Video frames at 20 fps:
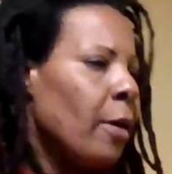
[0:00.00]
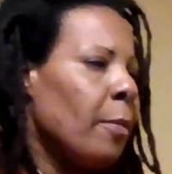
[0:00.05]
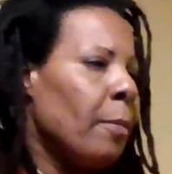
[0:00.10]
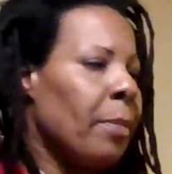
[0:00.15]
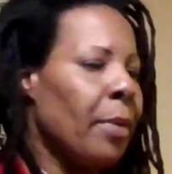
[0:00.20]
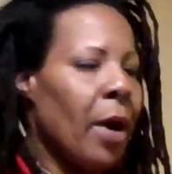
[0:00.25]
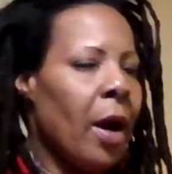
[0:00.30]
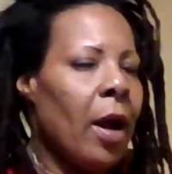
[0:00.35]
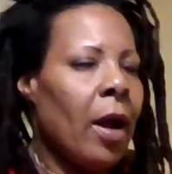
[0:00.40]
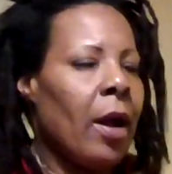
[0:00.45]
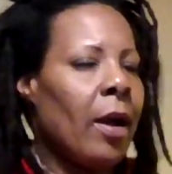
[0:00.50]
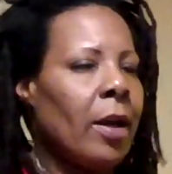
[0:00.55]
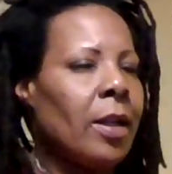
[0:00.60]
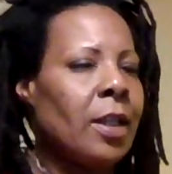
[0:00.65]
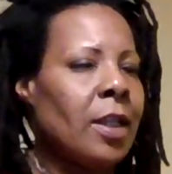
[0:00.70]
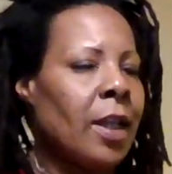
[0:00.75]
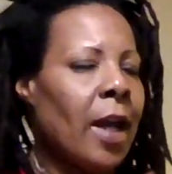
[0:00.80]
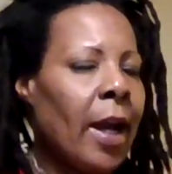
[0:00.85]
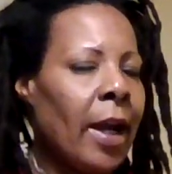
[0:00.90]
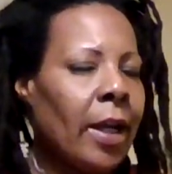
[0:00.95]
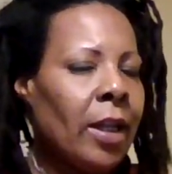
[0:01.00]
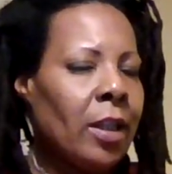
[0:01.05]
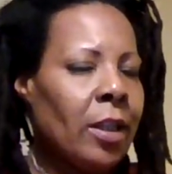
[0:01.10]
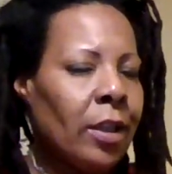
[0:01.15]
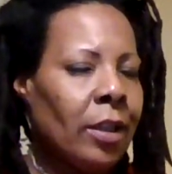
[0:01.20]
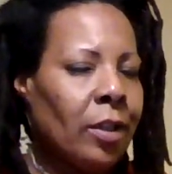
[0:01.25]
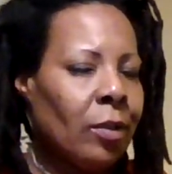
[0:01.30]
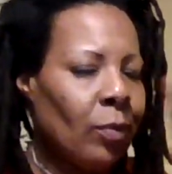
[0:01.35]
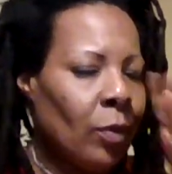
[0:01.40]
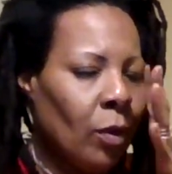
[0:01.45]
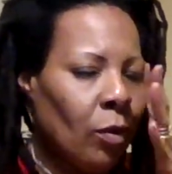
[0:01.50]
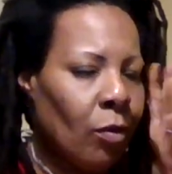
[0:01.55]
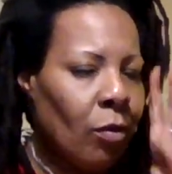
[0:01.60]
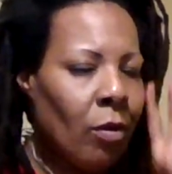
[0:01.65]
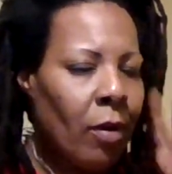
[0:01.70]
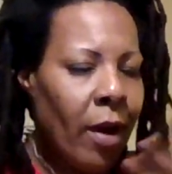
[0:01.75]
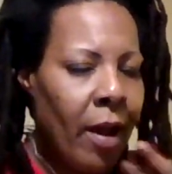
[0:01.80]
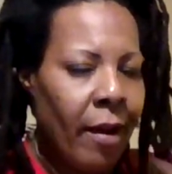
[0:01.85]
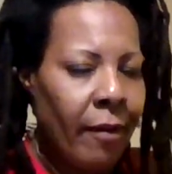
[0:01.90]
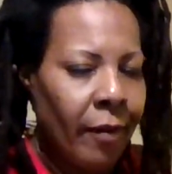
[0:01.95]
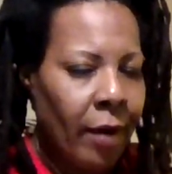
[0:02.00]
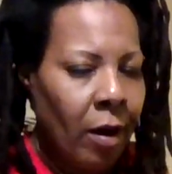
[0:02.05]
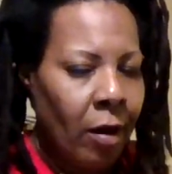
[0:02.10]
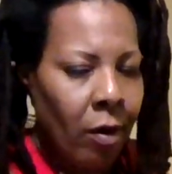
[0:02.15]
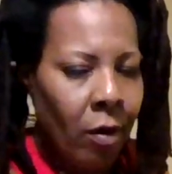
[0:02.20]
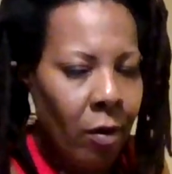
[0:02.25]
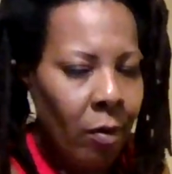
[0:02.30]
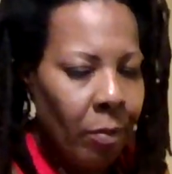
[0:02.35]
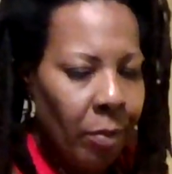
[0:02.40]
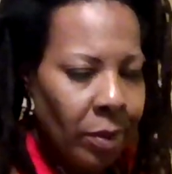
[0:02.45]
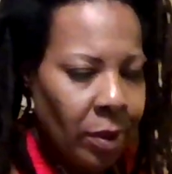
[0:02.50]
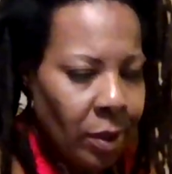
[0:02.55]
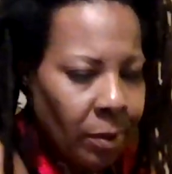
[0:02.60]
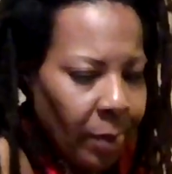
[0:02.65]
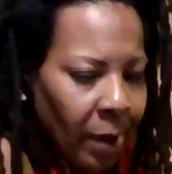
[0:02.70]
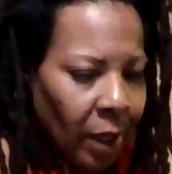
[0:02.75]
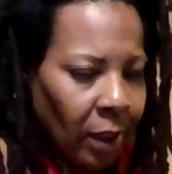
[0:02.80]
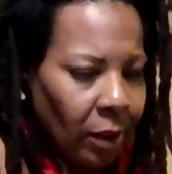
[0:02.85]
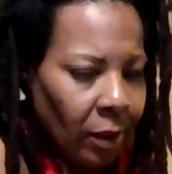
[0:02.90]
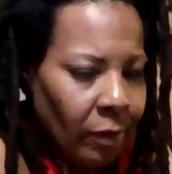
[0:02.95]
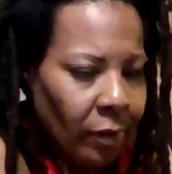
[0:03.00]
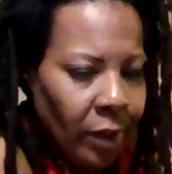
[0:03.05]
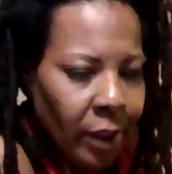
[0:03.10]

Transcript: But scientists, we all have our own perspectives.